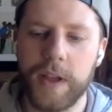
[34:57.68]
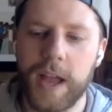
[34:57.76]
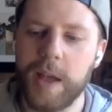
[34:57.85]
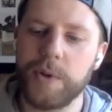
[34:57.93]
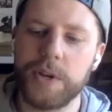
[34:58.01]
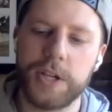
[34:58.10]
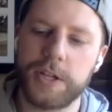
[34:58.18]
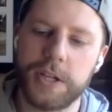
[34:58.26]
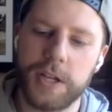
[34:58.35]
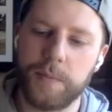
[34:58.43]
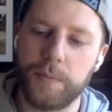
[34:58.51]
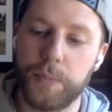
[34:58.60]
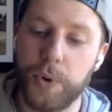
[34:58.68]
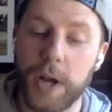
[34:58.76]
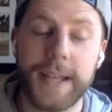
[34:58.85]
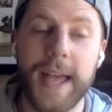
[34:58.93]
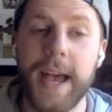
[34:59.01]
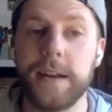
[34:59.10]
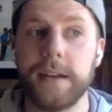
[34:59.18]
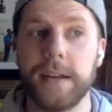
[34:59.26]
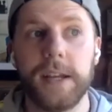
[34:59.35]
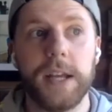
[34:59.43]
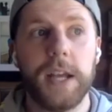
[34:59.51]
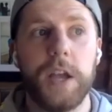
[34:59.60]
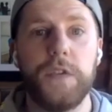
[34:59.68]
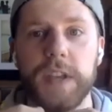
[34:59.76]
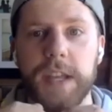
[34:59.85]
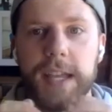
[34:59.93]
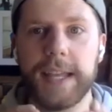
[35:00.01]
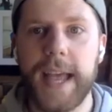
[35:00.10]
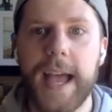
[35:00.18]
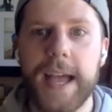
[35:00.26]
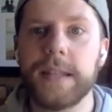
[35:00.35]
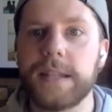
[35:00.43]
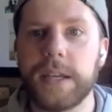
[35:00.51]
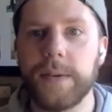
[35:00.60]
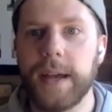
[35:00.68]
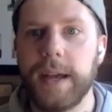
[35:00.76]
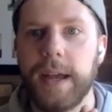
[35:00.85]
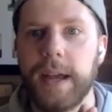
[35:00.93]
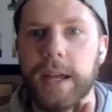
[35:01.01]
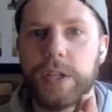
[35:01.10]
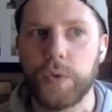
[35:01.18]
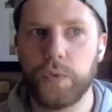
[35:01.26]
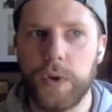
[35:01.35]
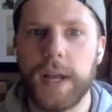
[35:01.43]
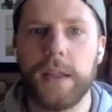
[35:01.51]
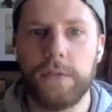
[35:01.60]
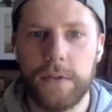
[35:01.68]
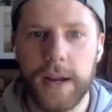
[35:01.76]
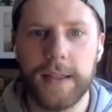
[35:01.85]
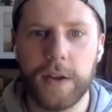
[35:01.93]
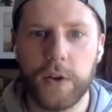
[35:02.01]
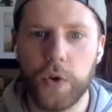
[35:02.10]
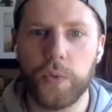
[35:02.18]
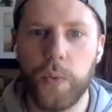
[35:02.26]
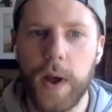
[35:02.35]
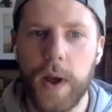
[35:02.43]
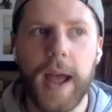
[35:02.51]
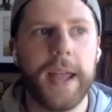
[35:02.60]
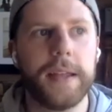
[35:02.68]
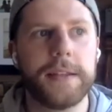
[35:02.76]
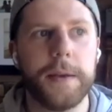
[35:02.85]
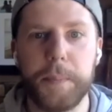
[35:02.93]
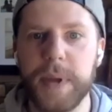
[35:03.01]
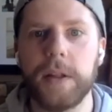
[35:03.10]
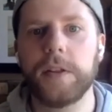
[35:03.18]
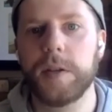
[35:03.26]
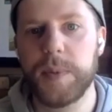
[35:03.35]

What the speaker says: old game is YouTube. But again, if you can get into it, it's a really, really good way to build